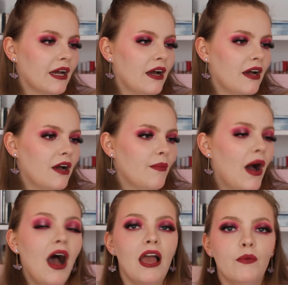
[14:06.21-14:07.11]

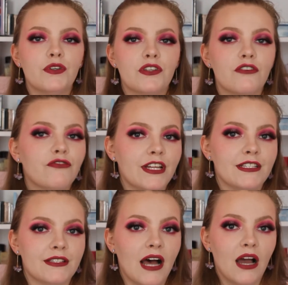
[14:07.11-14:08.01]
I was
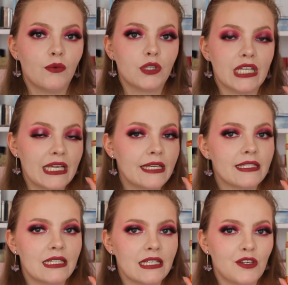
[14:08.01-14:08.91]
convinced that I would
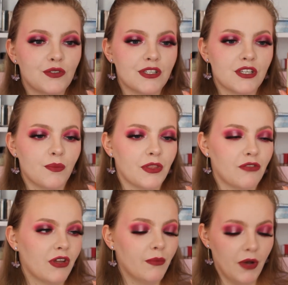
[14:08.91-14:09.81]
easily use this up in
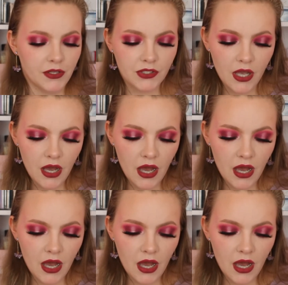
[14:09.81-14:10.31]
3 months.